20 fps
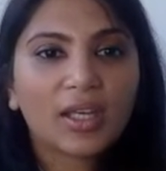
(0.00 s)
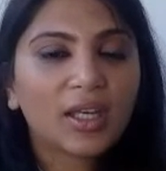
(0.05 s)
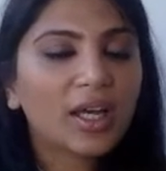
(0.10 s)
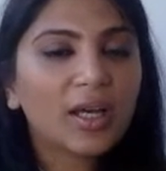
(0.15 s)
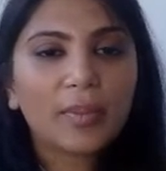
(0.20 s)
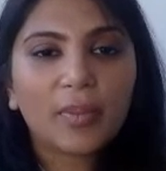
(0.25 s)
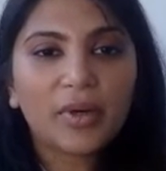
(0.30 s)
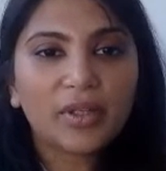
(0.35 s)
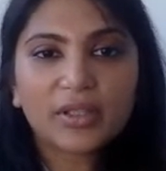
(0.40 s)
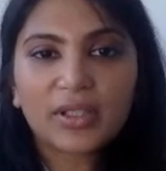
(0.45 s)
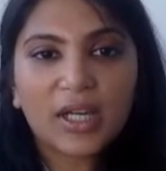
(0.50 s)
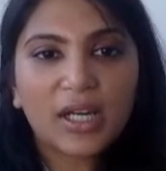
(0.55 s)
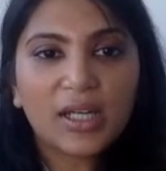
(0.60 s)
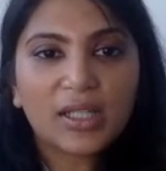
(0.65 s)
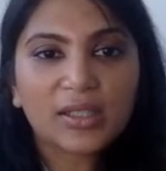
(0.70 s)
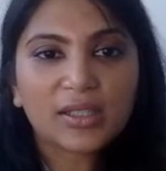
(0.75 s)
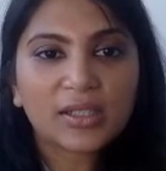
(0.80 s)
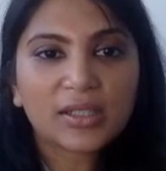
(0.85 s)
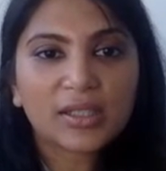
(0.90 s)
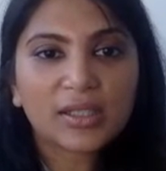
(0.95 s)
a
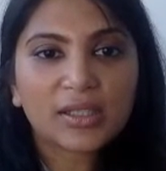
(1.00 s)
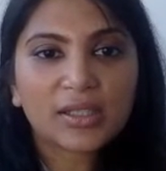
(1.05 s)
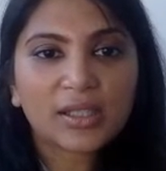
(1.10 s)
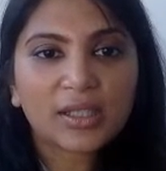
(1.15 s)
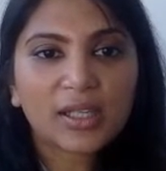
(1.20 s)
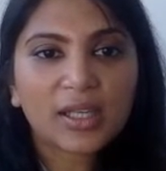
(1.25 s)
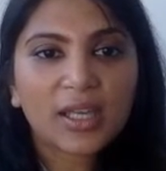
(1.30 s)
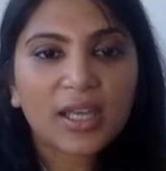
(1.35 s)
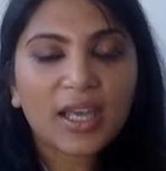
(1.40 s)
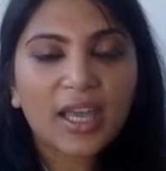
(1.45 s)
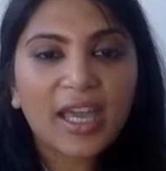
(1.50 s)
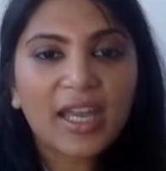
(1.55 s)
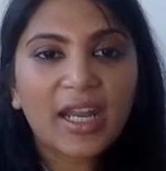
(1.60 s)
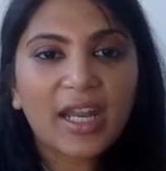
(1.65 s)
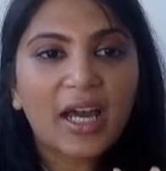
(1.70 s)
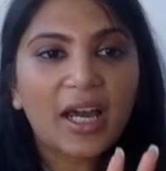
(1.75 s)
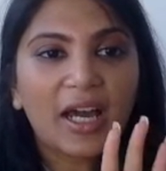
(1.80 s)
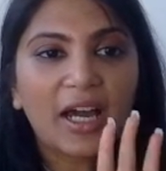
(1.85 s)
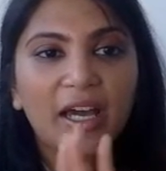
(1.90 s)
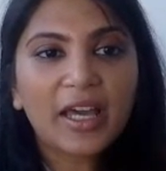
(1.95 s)
podcast.
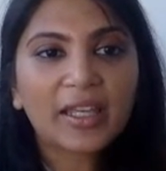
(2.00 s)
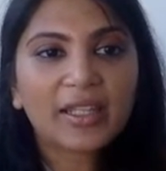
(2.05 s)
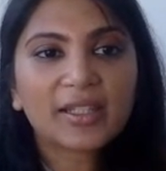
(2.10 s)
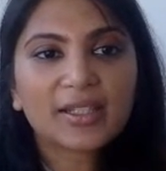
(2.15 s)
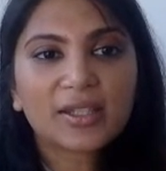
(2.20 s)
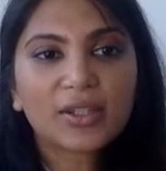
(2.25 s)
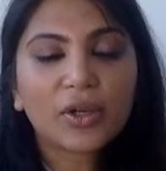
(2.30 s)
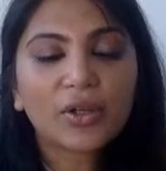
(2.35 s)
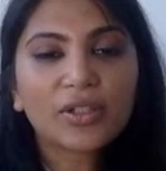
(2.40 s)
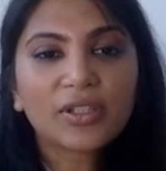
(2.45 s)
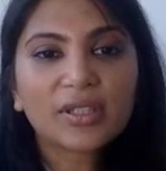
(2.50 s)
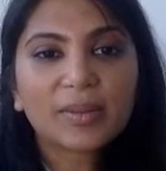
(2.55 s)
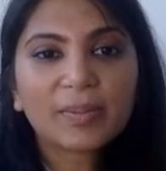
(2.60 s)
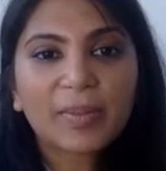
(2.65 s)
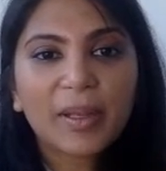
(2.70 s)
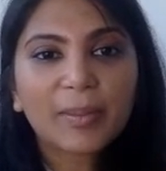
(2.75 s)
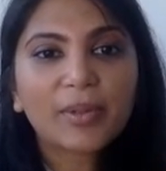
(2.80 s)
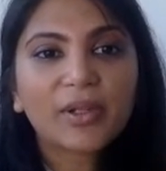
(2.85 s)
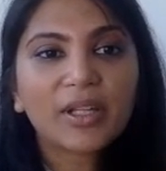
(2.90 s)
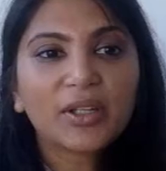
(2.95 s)
And
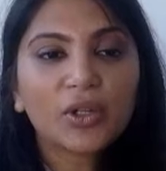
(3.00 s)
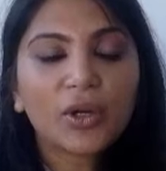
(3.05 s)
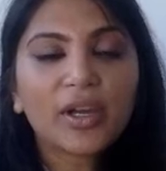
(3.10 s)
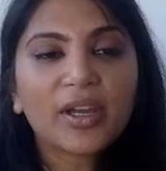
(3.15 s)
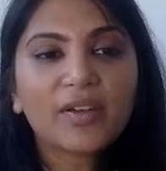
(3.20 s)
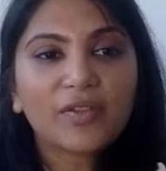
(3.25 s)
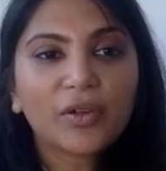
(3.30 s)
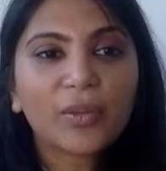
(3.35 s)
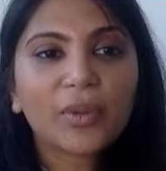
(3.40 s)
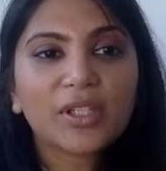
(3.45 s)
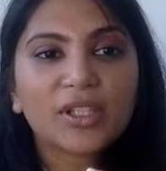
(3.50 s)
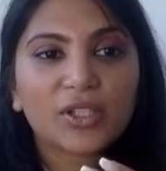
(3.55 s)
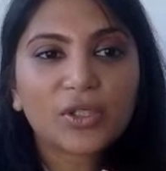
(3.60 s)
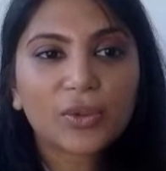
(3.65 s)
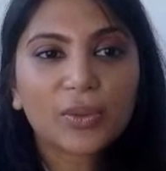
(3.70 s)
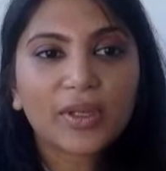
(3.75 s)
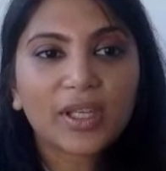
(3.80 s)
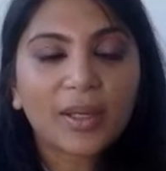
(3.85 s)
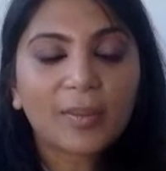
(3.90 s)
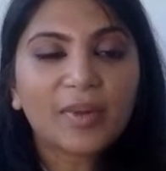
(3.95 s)
not everyone's
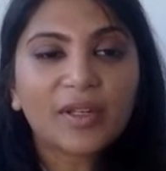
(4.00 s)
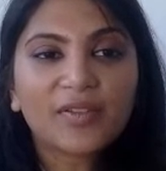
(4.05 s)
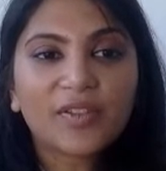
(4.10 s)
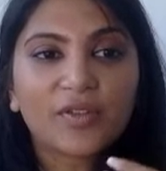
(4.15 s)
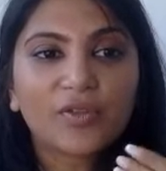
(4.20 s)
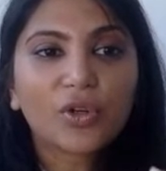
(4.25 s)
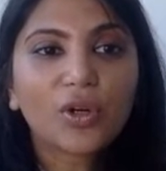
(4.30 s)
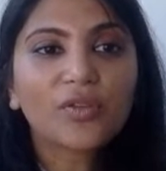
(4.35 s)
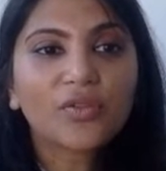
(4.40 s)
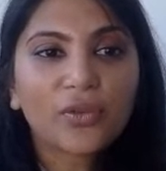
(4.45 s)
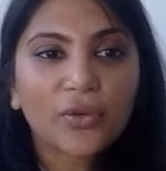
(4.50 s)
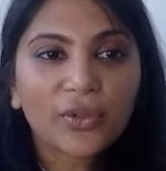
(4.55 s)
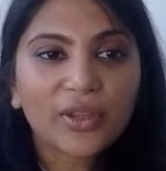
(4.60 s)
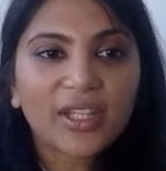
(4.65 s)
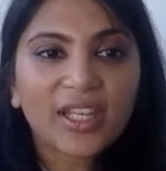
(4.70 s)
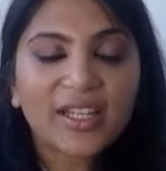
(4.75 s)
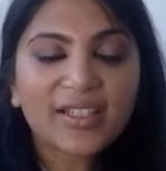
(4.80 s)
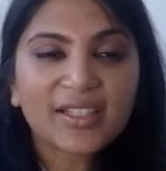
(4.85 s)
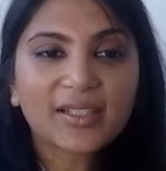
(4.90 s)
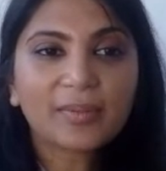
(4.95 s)
doing it, but if you've got
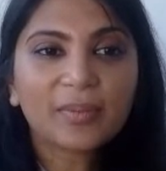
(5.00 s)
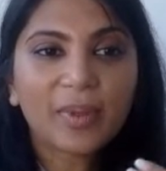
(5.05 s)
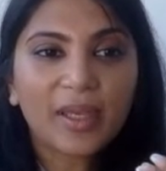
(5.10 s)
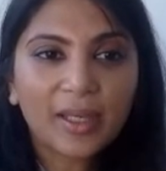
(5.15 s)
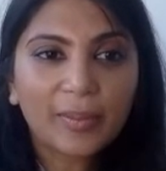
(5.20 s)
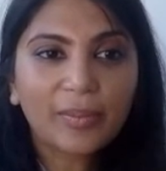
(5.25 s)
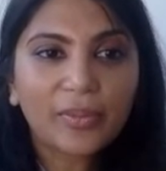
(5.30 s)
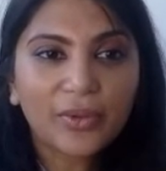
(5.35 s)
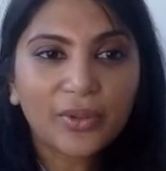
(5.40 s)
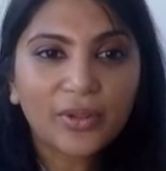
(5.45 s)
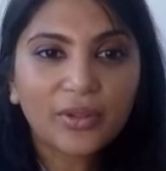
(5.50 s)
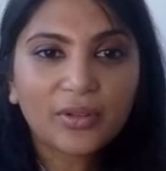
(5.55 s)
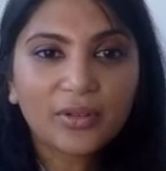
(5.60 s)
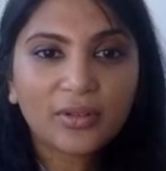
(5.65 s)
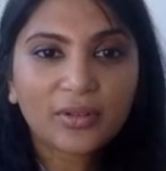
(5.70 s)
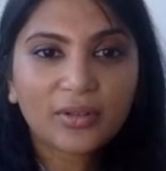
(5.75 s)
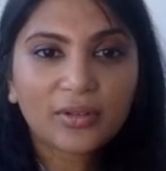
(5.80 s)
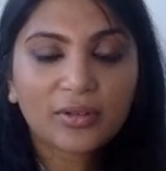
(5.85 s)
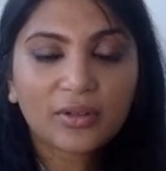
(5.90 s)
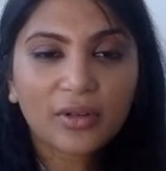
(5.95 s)
4,000 people
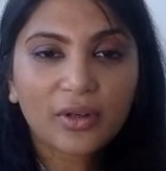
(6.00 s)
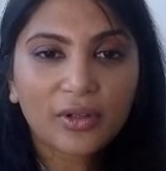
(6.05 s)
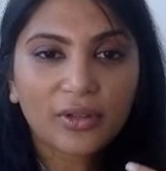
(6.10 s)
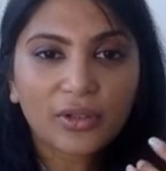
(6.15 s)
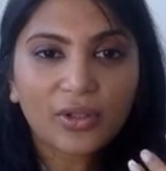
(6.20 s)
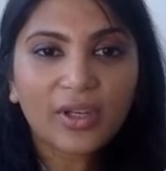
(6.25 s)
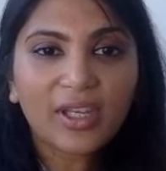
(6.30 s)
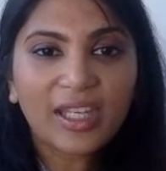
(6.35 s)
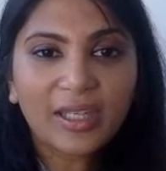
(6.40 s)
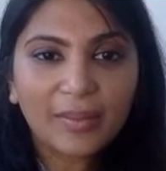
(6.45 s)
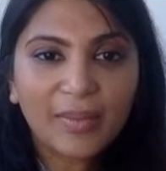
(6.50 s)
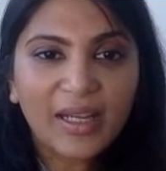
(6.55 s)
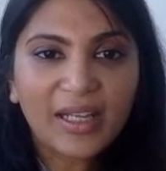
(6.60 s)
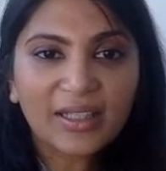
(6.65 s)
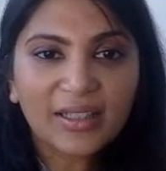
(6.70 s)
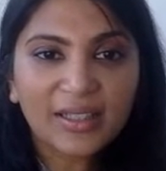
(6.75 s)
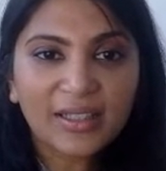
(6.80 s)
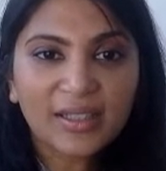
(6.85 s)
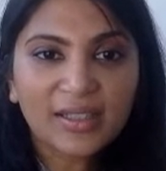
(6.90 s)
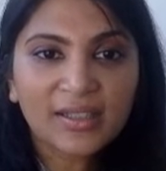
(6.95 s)
on your email
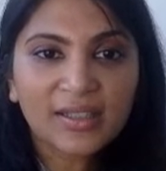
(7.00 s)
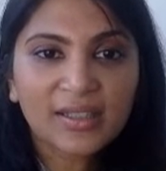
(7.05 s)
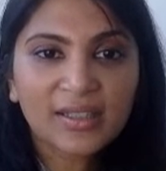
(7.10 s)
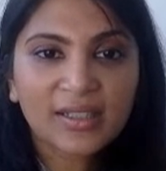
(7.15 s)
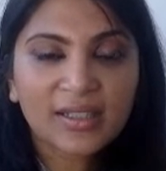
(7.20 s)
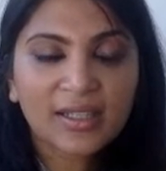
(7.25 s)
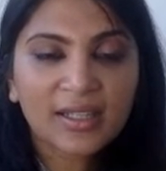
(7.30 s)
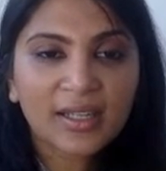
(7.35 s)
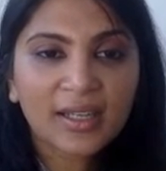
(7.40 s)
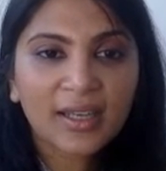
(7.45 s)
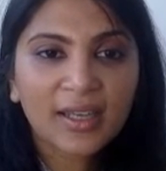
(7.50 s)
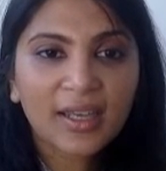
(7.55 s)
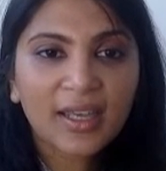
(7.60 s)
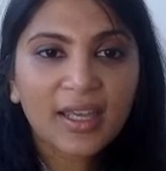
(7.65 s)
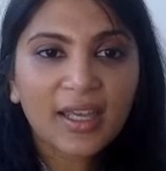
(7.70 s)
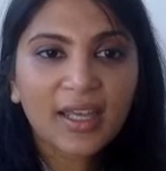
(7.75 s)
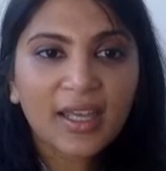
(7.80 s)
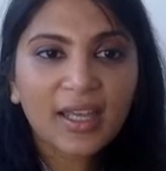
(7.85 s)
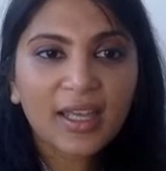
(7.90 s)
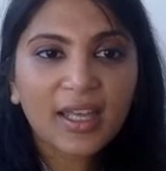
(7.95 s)
list,
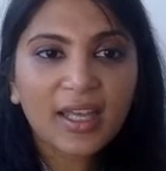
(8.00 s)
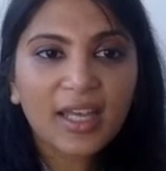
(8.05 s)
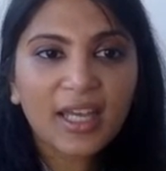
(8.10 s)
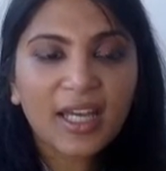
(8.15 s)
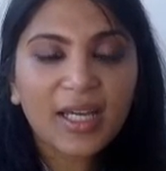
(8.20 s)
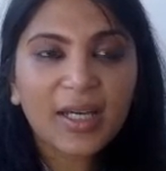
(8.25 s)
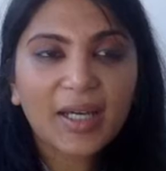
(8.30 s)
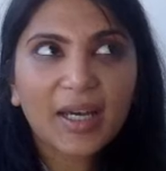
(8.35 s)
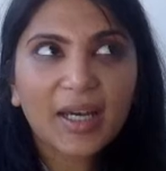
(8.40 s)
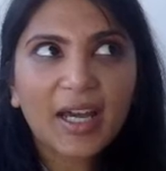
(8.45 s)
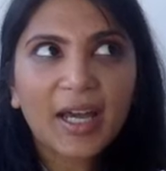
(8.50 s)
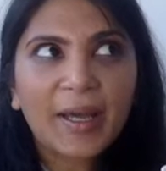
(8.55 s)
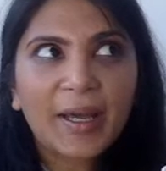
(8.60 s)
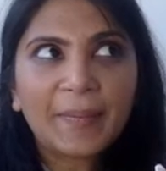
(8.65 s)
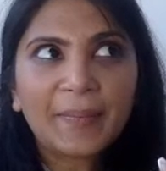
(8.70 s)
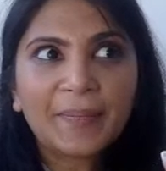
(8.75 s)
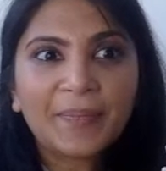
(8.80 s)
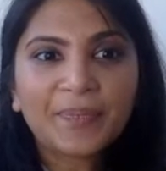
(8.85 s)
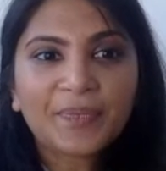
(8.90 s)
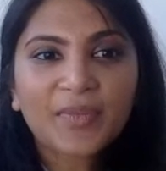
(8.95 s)

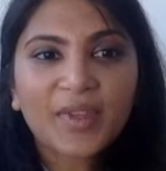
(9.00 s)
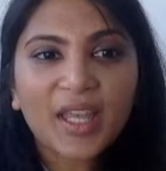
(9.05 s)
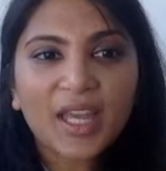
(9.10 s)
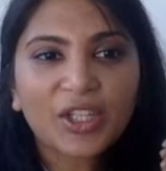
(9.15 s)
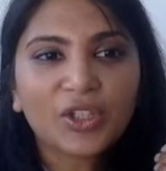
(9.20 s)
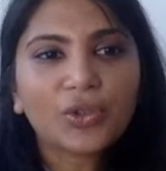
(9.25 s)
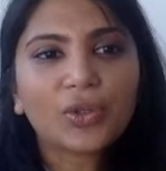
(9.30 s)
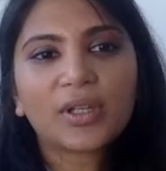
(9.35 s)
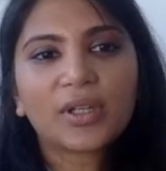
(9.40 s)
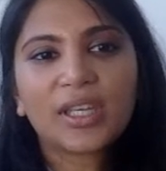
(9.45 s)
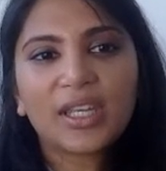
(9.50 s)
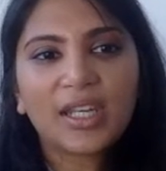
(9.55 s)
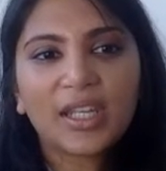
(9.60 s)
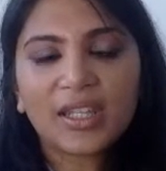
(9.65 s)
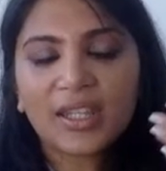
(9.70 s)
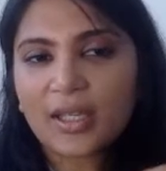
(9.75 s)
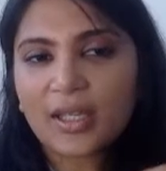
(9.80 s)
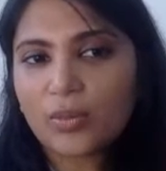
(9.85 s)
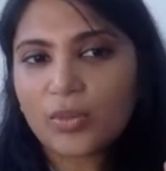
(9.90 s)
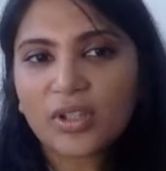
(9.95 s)
and you're hitting
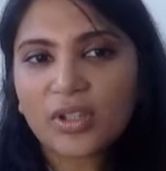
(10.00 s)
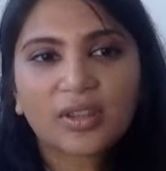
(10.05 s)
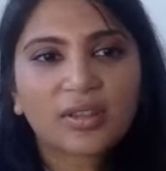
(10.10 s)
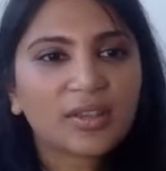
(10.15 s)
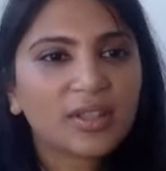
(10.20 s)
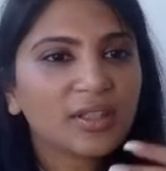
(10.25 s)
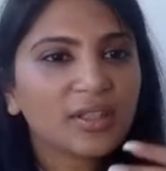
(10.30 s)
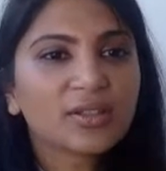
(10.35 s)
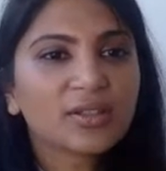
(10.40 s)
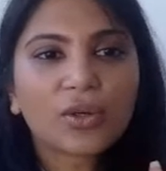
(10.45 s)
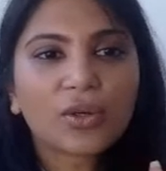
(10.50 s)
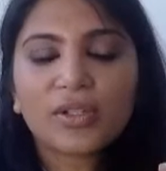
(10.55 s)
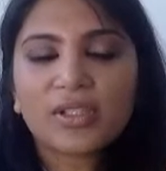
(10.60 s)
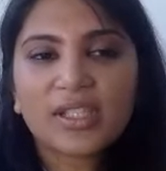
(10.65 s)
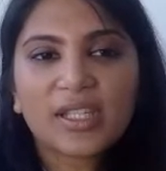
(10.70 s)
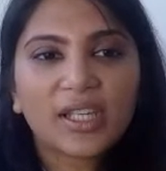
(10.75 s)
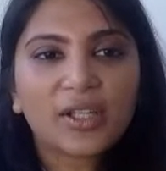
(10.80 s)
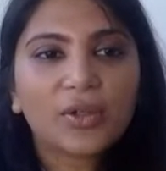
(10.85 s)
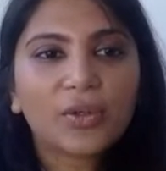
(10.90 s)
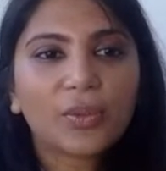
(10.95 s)
them with this
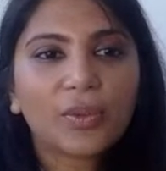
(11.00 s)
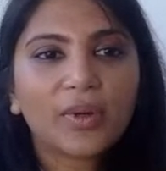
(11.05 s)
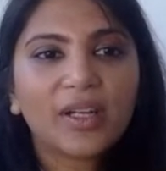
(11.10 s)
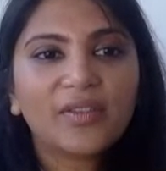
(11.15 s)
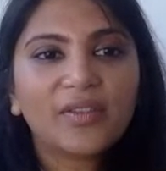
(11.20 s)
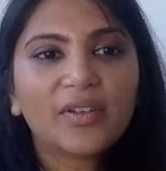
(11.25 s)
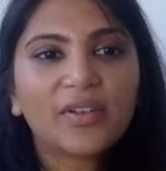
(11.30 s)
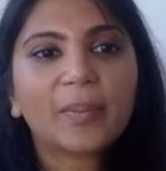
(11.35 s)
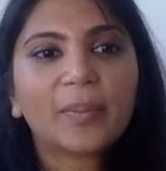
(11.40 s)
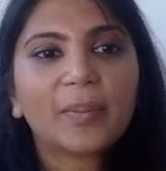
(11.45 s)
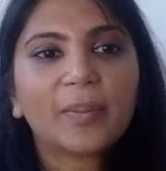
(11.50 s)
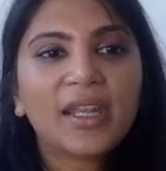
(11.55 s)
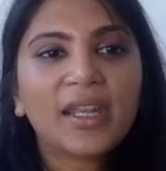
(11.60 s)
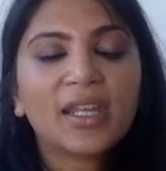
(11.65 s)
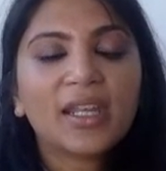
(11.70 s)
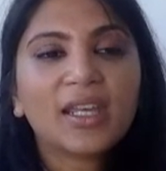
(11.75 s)
content or whatever, but